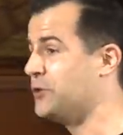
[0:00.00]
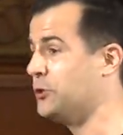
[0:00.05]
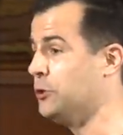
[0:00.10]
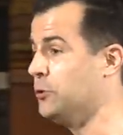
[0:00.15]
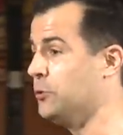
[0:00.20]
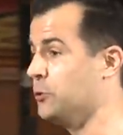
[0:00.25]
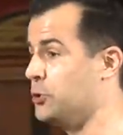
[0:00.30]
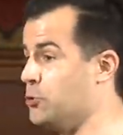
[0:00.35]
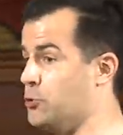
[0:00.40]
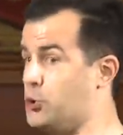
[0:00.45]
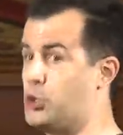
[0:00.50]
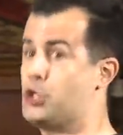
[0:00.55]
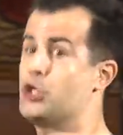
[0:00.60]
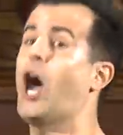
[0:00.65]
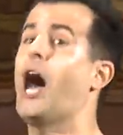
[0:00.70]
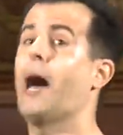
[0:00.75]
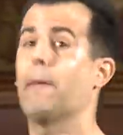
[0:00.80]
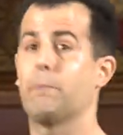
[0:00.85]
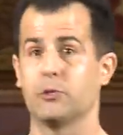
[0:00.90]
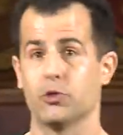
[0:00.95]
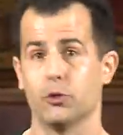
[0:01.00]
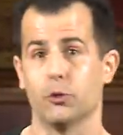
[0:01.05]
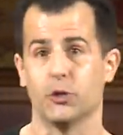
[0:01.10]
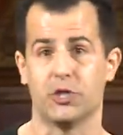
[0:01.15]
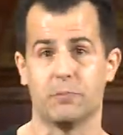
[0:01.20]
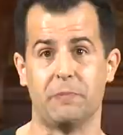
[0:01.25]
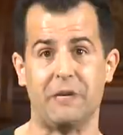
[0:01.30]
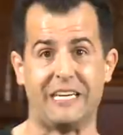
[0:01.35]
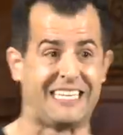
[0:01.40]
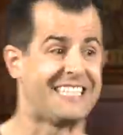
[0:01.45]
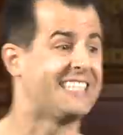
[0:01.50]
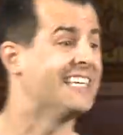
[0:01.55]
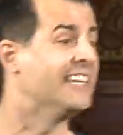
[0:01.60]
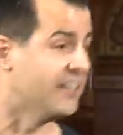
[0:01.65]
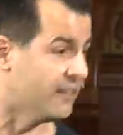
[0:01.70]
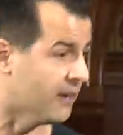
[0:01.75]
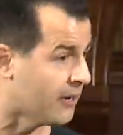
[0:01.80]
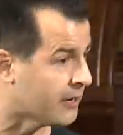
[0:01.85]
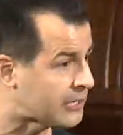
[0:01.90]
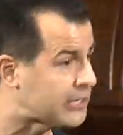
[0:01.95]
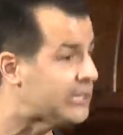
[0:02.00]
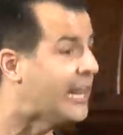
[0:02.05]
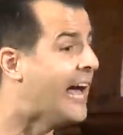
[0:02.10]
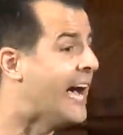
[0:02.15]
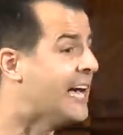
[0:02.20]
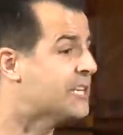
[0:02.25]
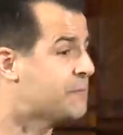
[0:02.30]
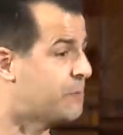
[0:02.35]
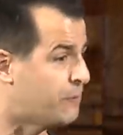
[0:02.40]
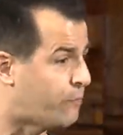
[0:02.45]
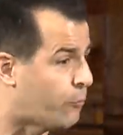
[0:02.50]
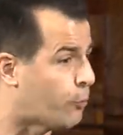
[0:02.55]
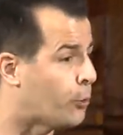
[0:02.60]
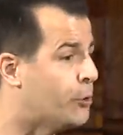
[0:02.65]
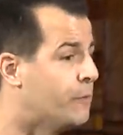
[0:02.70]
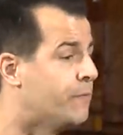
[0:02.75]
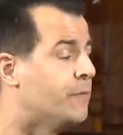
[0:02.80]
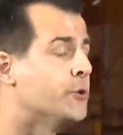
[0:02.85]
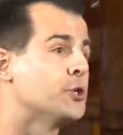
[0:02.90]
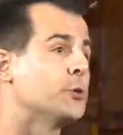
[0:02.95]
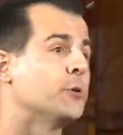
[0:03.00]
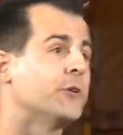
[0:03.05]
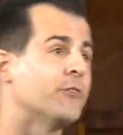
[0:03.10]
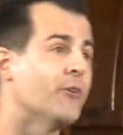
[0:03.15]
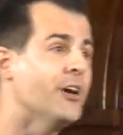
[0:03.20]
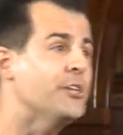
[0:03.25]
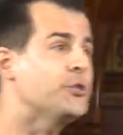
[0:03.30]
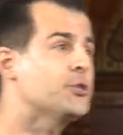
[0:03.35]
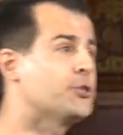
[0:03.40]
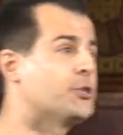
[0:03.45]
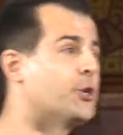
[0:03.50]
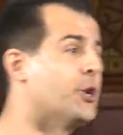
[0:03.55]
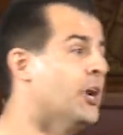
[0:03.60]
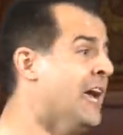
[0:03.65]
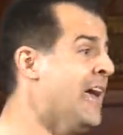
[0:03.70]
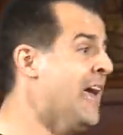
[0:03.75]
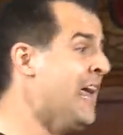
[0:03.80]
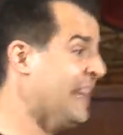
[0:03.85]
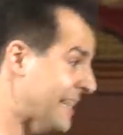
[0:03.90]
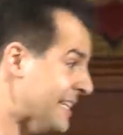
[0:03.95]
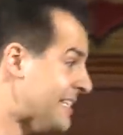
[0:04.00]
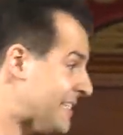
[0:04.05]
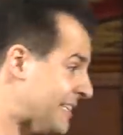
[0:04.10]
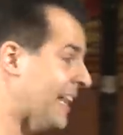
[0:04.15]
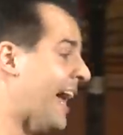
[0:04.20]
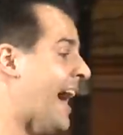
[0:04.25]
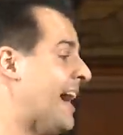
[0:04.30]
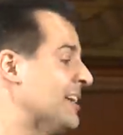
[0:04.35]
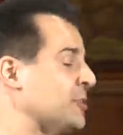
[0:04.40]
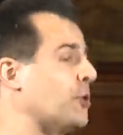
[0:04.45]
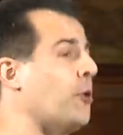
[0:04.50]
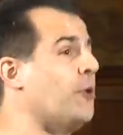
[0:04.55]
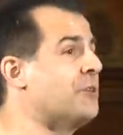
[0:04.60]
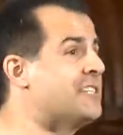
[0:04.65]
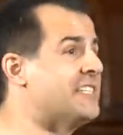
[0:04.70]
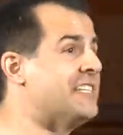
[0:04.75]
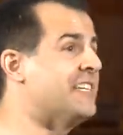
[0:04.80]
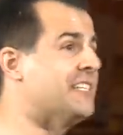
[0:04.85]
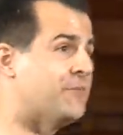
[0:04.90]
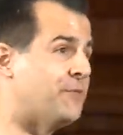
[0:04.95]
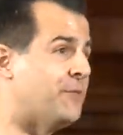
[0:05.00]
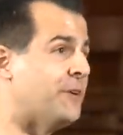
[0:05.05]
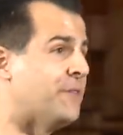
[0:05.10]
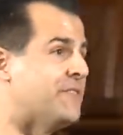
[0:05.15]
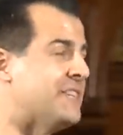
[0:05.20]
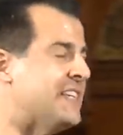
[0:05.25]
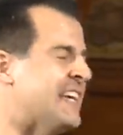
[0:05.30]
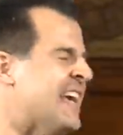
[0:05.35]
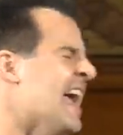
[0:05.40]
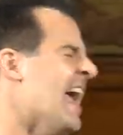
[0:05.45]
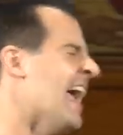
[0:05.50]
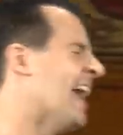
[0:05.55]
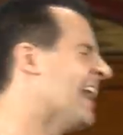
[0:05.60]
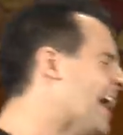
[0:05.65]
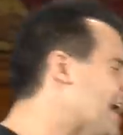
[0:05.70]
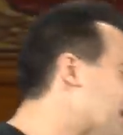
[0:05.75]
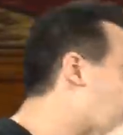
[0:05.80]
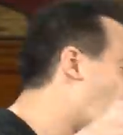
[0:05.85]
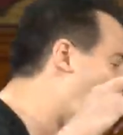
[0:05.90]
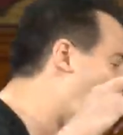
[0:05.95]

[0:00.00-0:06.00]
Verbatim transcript: to, to shop, so to speak, sit in on a class before you officially register, this class called CS50, and I